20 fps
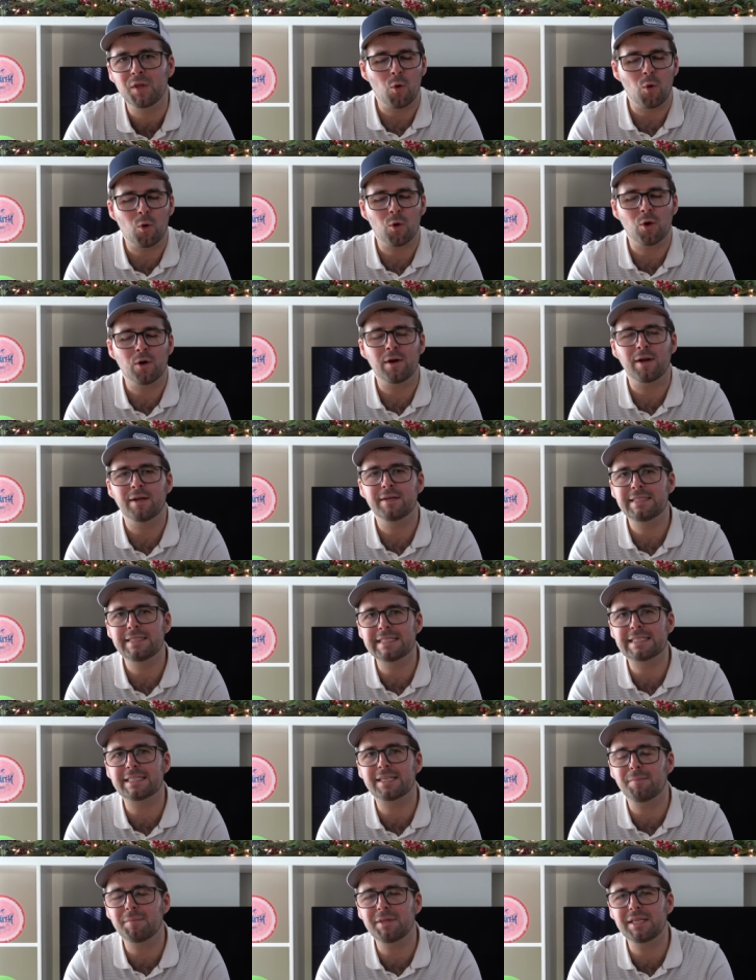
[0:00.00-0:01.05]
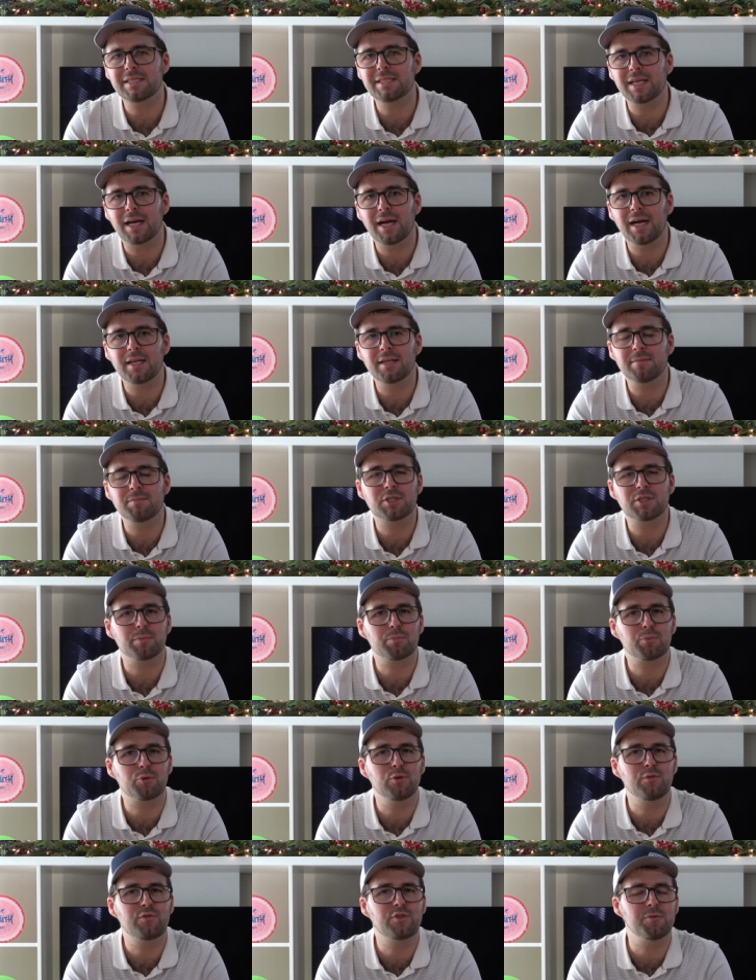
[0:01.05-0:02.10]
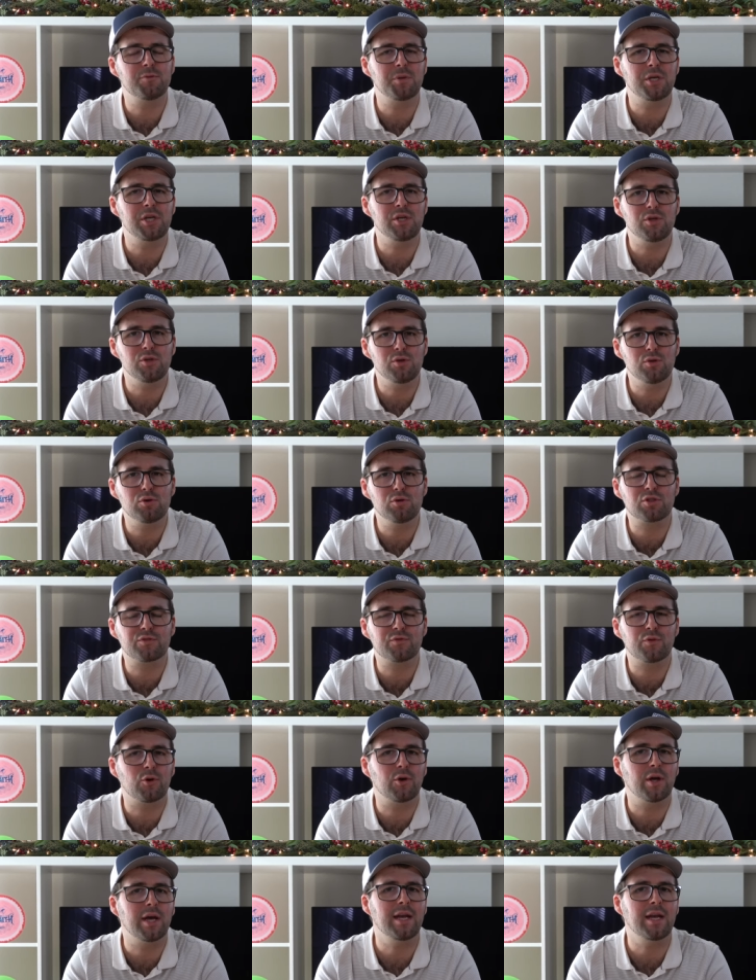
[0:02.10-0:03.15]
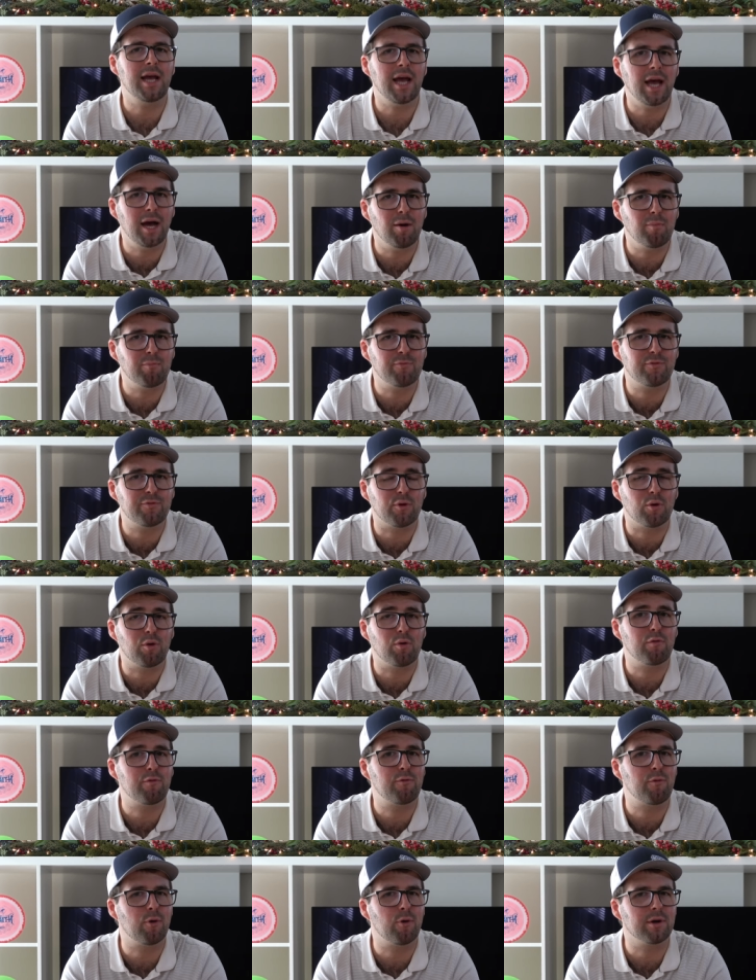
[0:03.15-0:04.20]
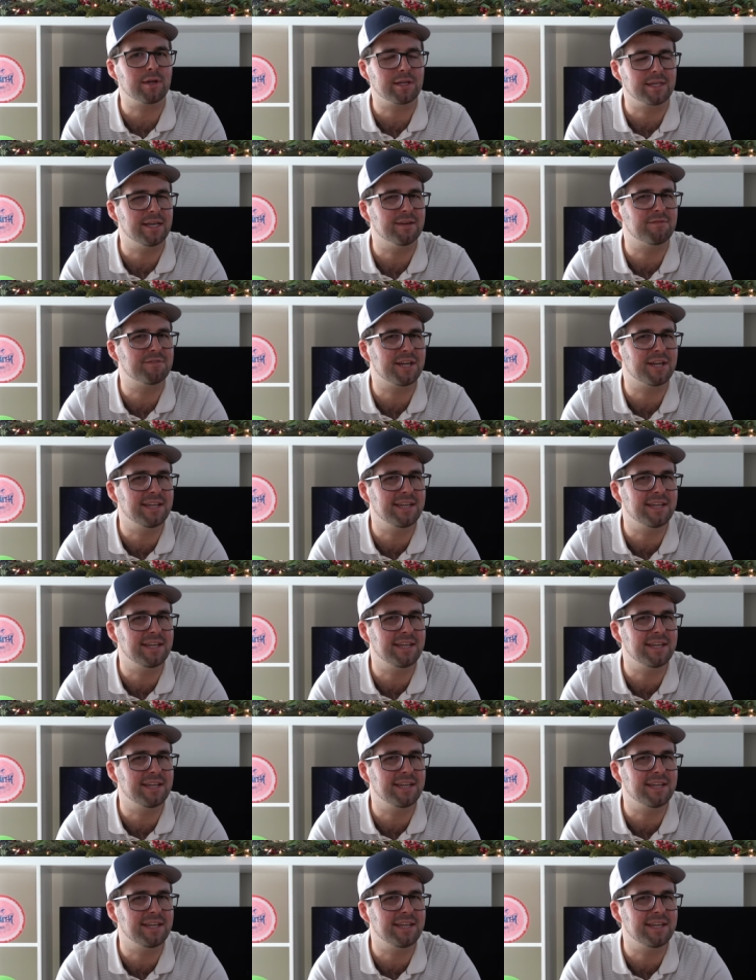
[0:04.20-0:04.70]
Or did some of these items prove to be useful and helpful for gift